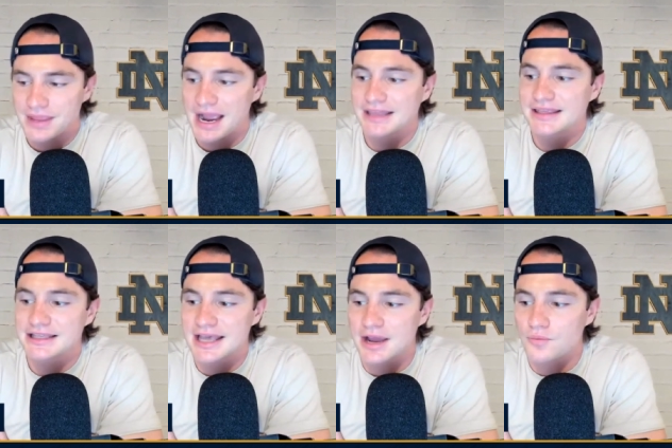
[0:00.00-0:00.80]
I think
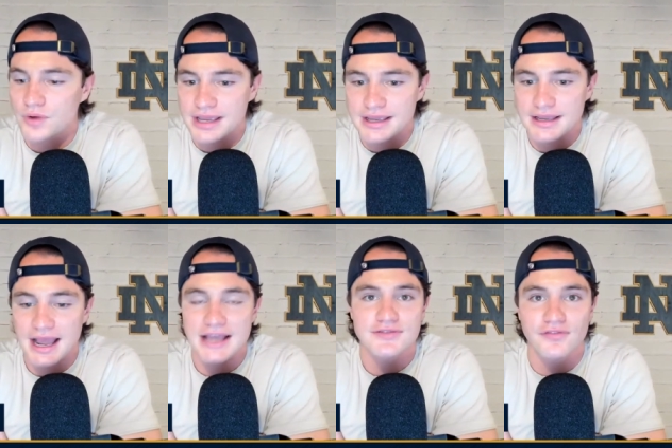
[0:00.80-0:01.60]
that we,
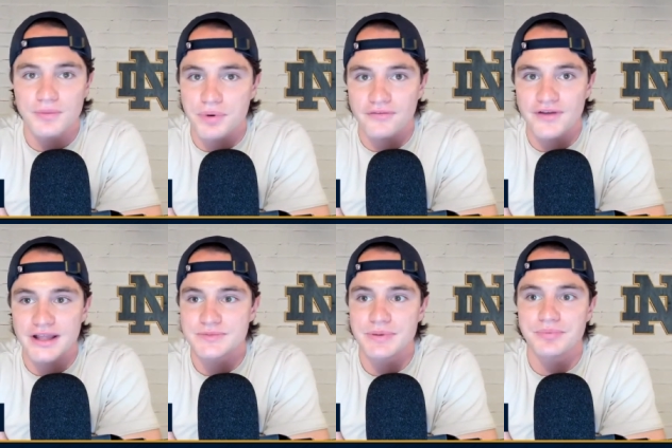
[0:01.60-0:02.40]
as football
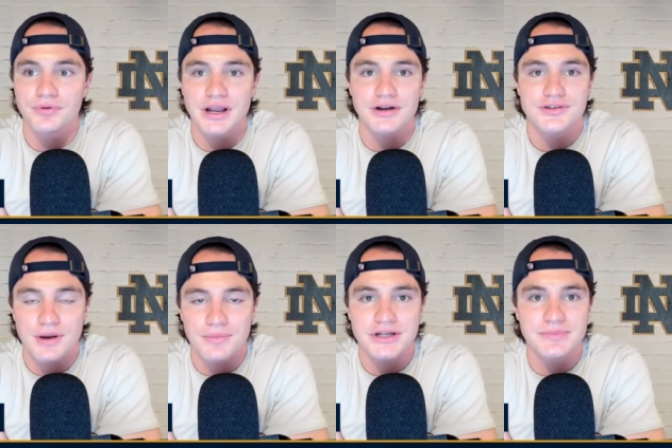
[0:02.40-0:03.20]
fans, people who care so
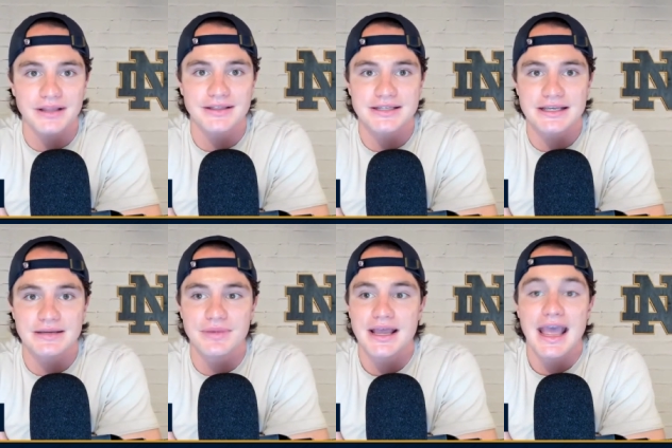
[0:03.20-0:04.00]
much about the
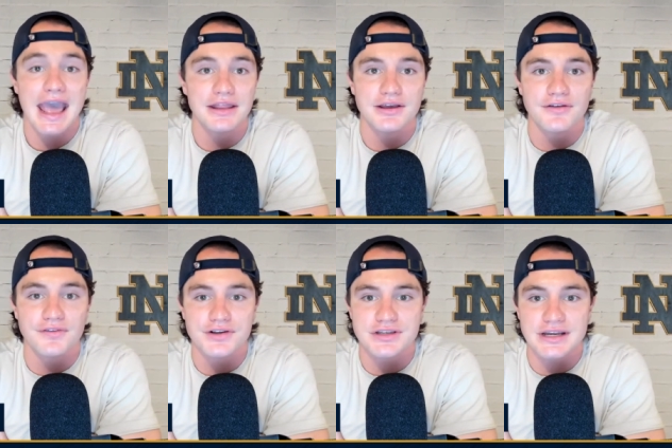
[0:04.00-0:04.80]
team and the
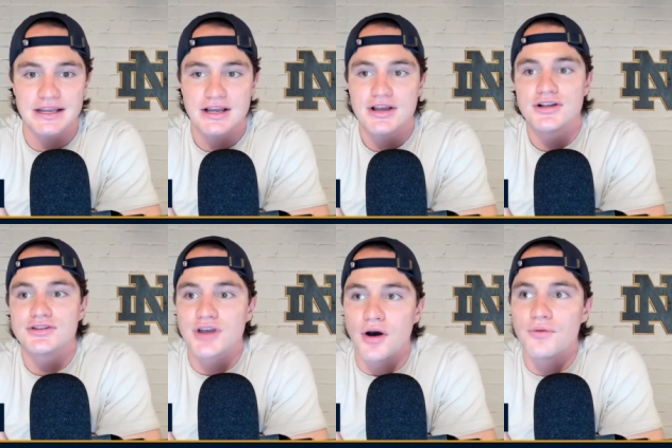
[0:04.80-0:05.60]
university,
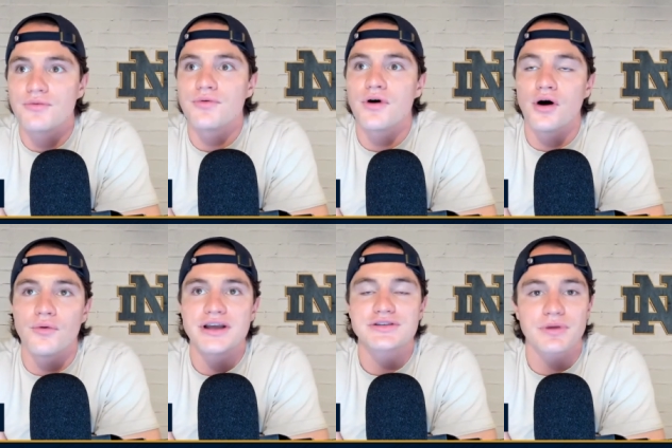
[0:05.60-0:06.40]
don't
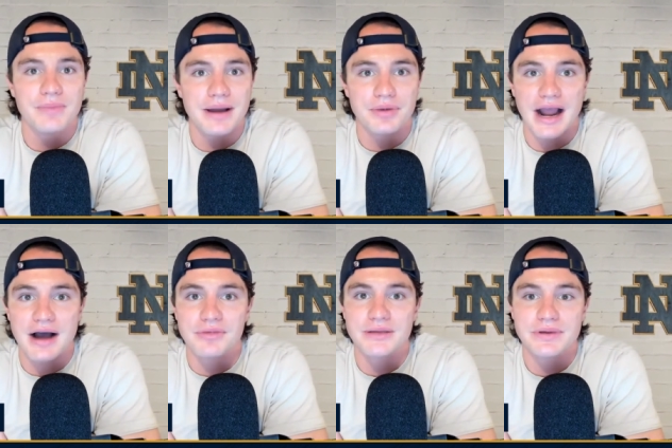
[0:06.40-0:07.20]
always remember
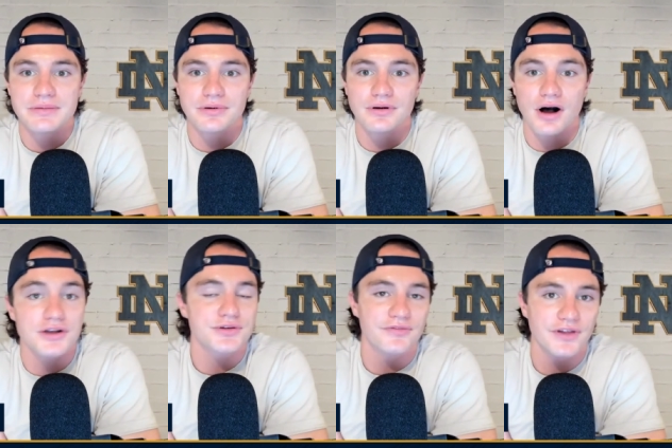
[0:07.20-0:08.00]
how many people
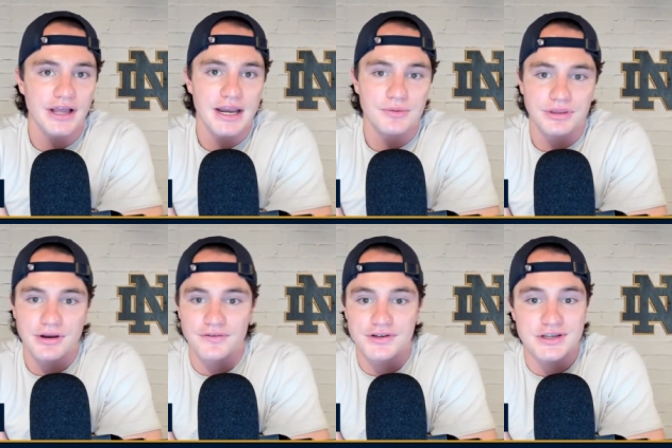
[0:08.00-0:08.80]
also affiliated with the
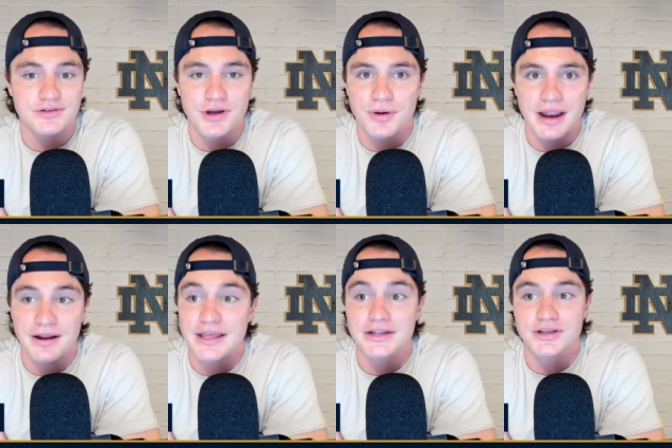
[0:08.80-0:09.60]
university who don't care,
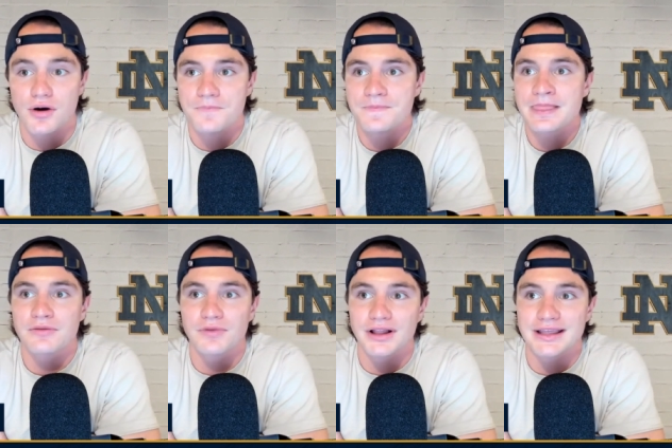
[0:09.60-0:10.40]
and they don't
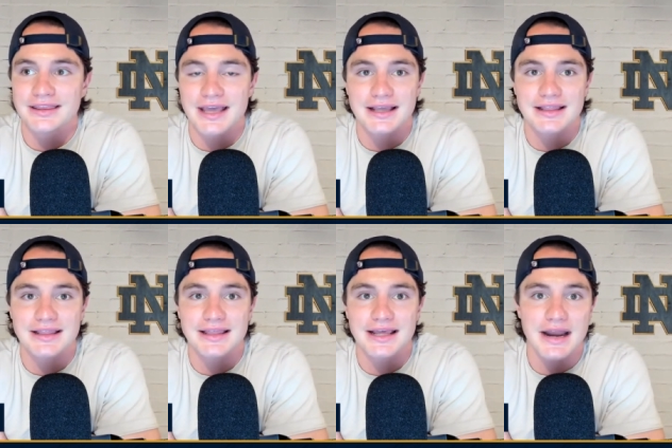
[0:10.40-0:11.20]
really think
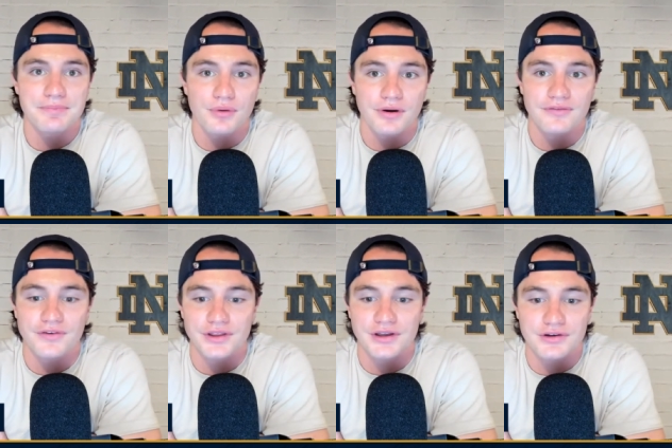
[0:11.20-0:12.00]
that it's that important
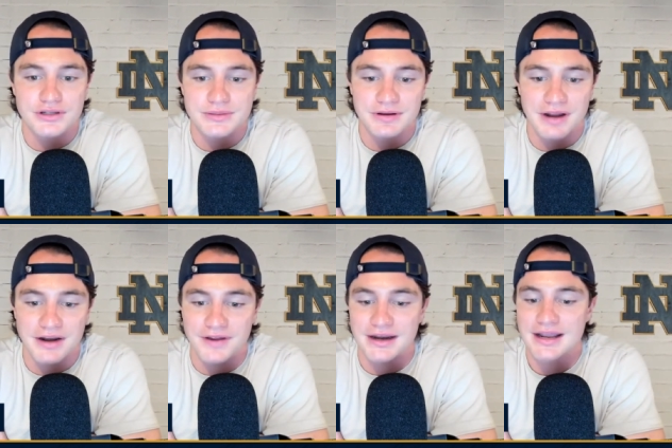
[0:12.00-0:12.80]
for the Goog to be
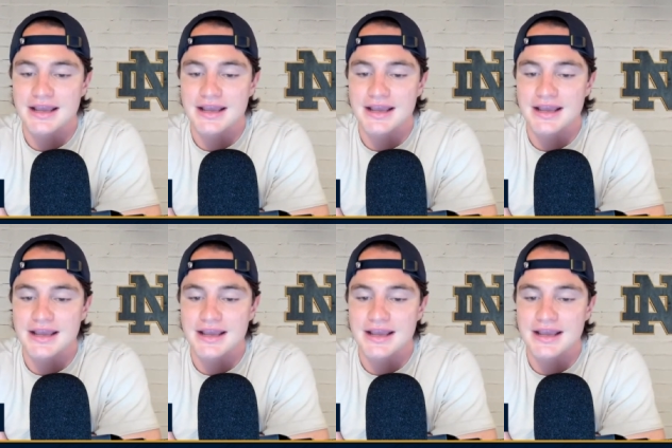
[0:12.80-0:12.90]
renovated.